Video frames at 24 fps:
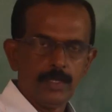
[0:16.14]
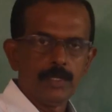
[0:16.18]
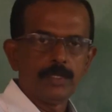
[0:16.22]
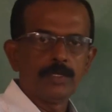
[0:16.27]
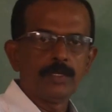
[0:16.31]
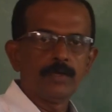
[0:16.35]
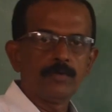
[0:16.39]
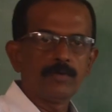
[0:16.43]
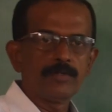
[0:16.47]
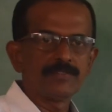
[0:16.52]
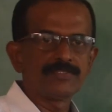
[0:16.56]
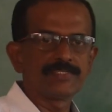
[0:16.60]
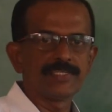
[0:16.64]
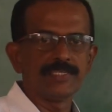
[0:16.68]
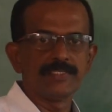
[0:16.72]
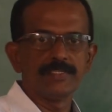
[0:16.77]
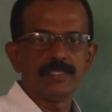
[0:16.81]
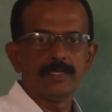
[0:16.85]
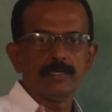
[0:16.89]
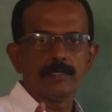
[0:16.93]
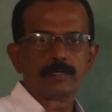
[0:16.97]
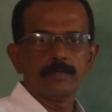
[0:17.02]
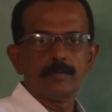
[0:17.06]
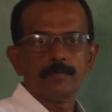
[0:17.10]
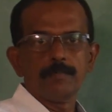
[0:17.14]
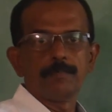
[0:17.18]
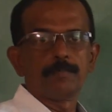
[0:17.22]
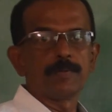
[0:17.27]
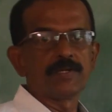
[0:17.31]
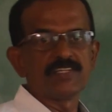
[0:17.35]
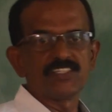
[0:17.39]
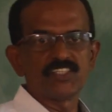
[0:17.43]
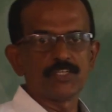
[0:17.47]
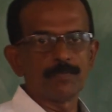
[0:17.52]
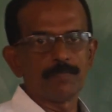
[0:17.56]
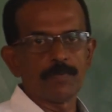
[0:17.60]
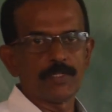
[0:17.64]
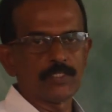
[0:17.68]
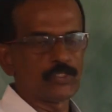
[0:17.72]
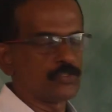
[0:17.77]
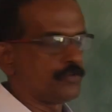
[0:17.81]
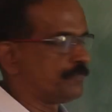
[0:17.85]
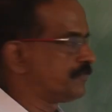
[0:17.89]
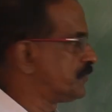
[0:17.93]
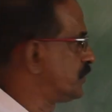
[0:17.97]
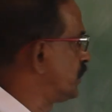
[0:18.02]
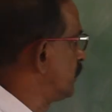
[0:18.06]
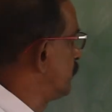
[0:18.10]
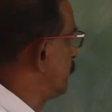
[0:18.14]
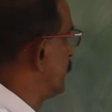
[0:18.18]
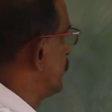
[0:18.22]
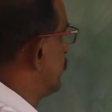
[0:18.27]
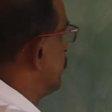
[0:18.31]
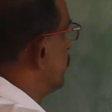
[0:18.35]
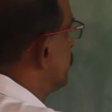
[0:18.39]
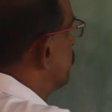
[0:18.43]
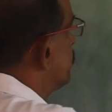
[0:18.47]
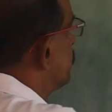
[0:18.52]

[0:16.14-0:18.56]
Now we will see the principles of survey.